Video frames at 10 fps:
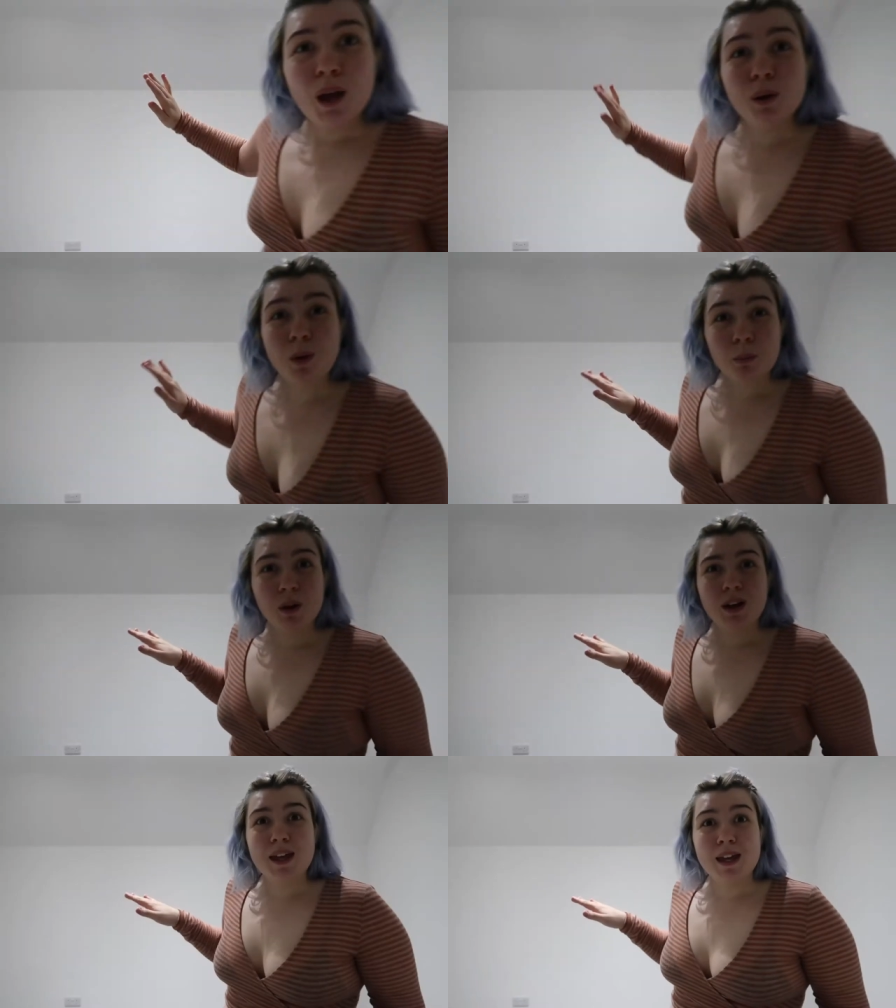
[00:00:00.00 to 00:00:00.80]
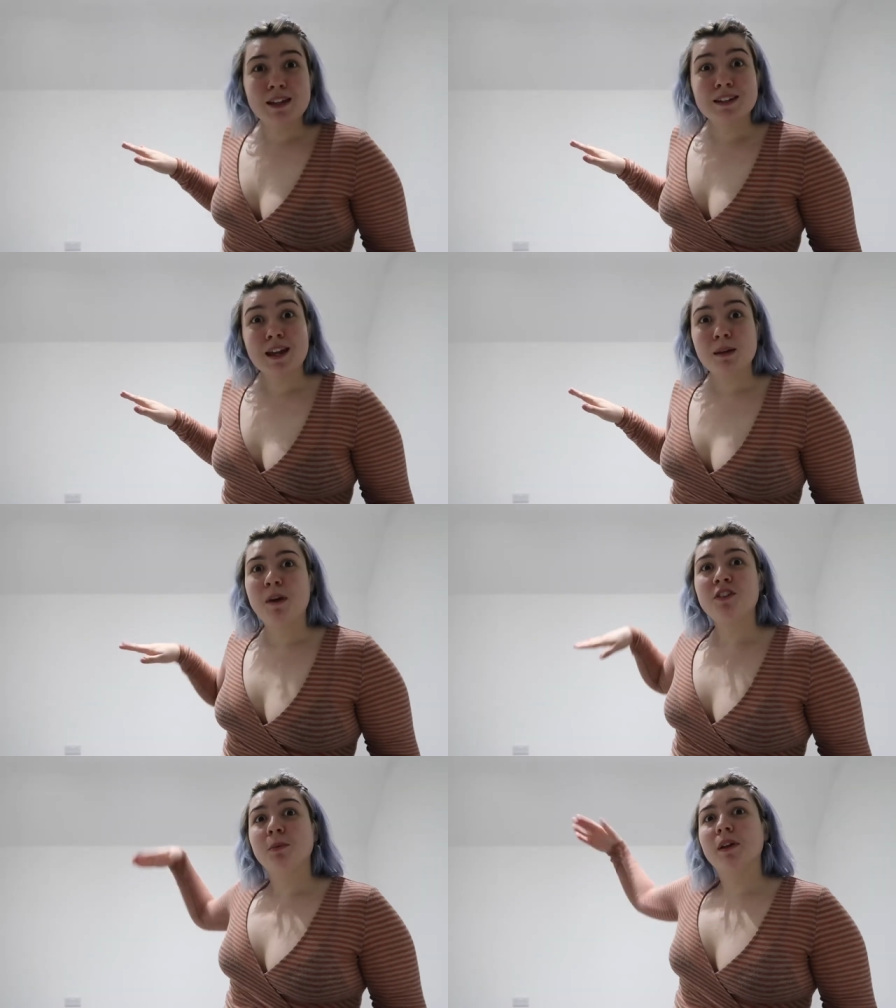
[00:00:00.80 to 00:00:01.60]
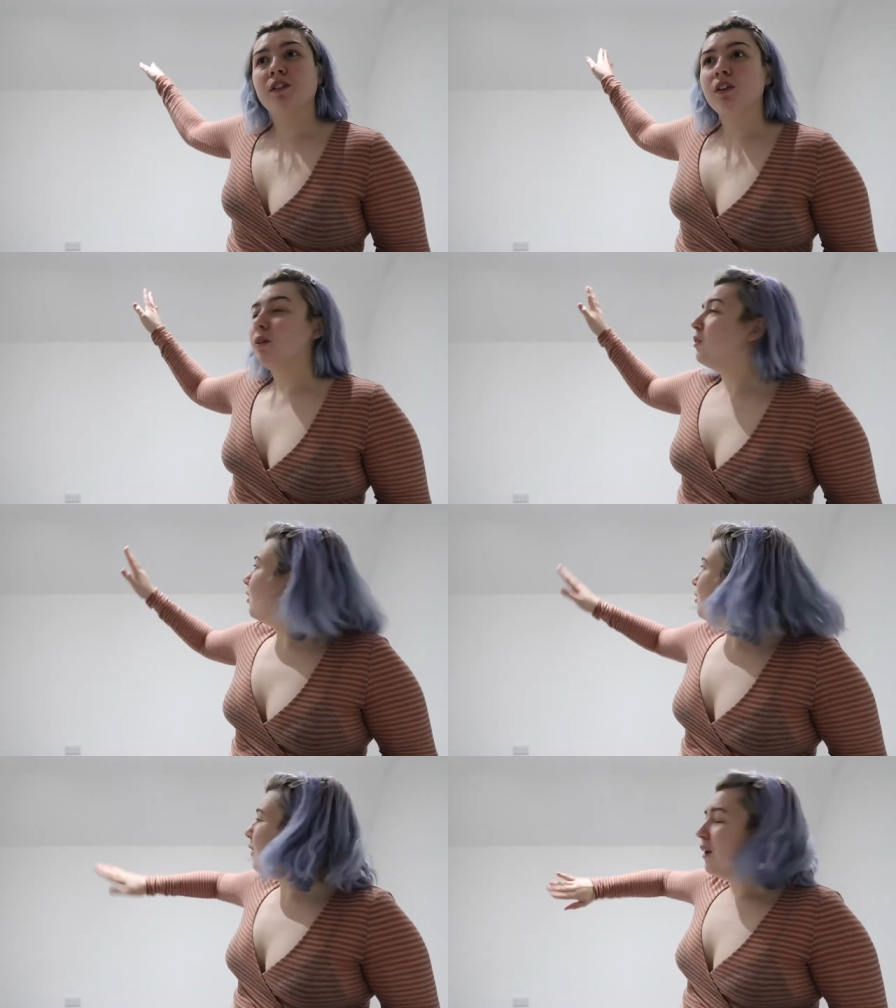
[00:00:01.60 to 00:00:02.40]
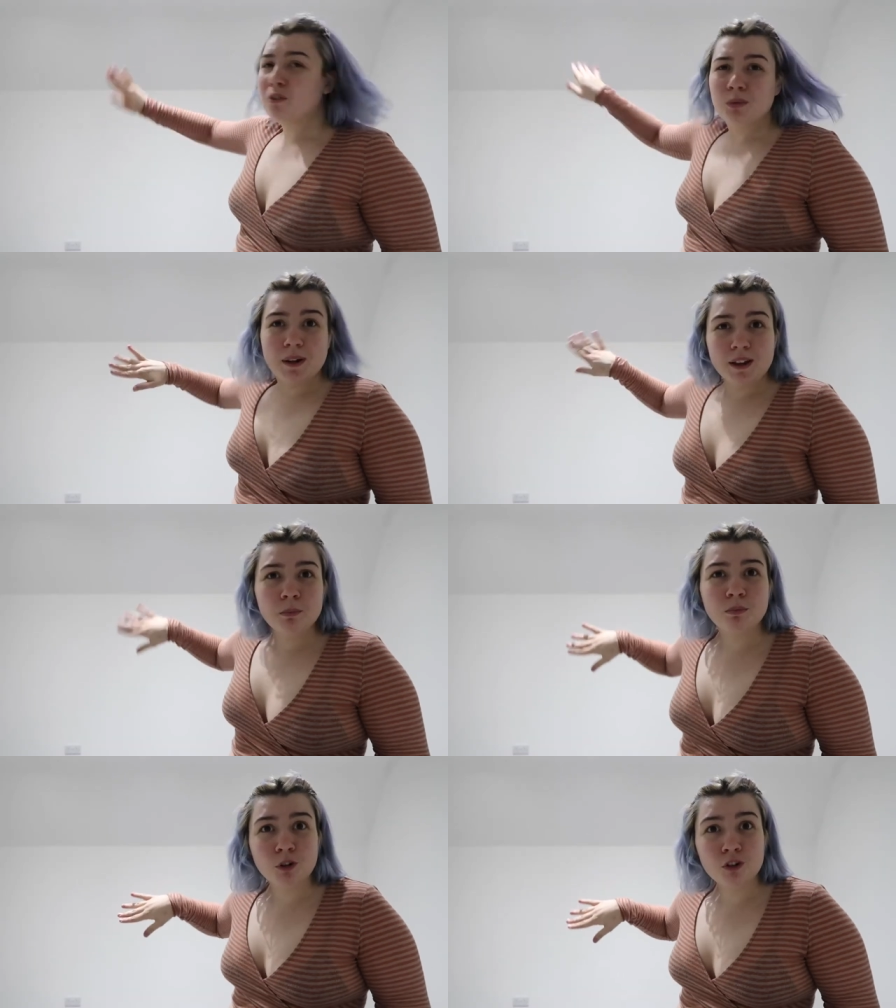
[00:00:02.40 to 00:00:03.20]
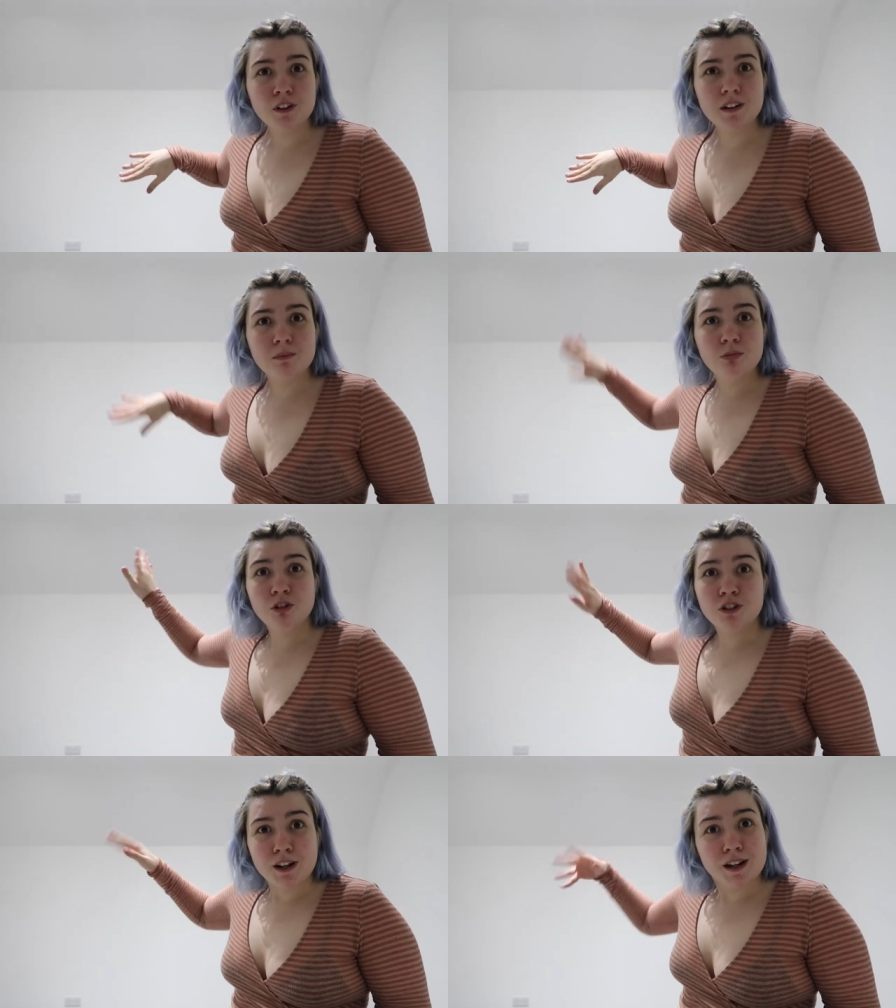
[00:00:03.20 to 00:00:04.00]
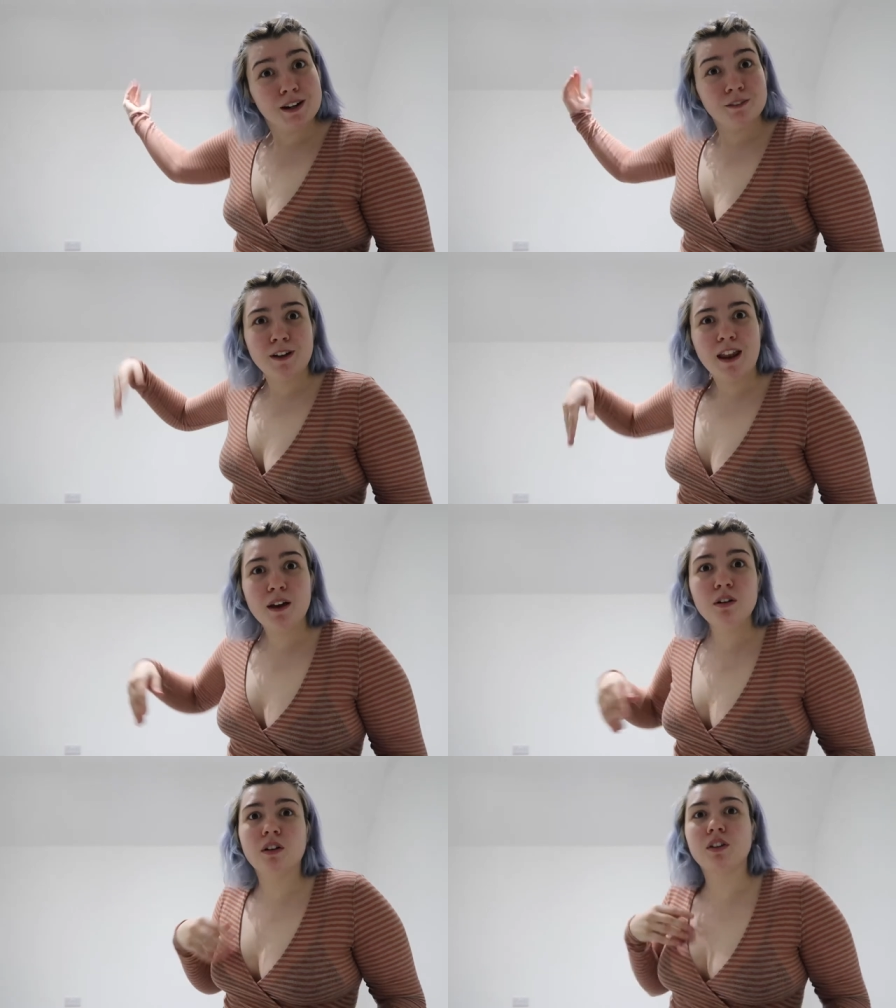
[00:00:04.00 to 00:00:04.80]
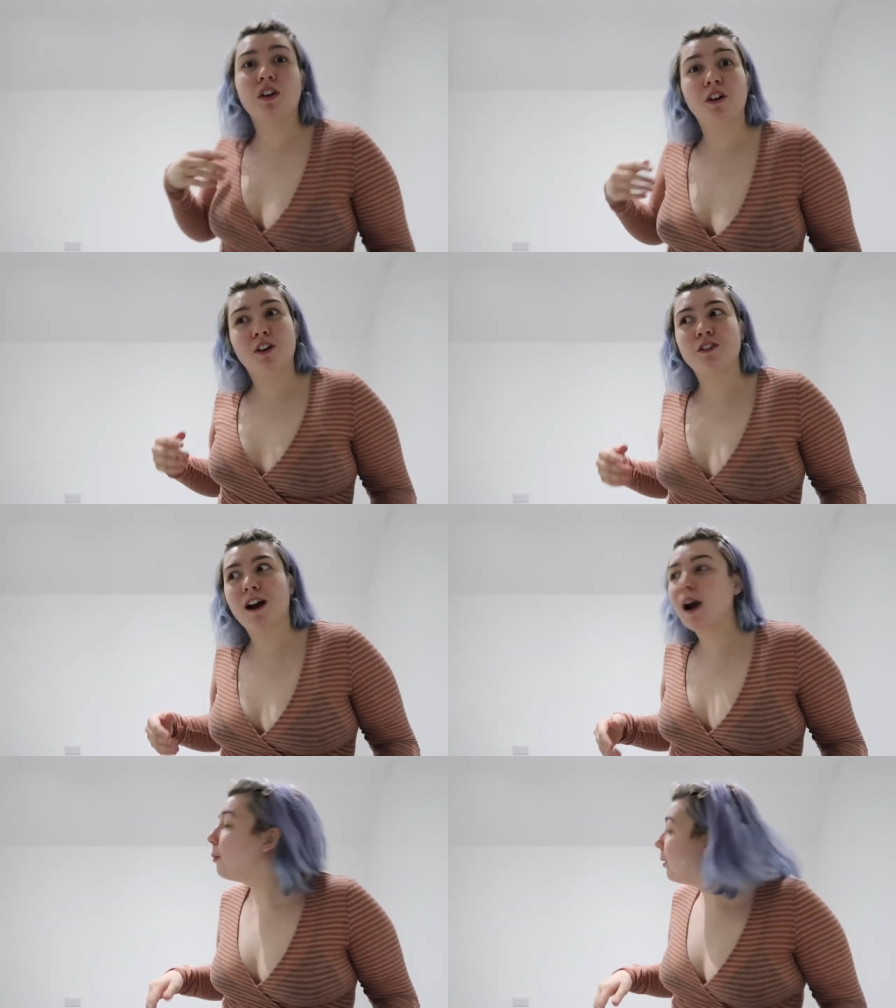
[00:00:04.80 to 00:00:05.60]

and when we're here to take measurements, I was like, oh, that looks weird. Brushed, brushed it and it fell out and I was like, oh, crap.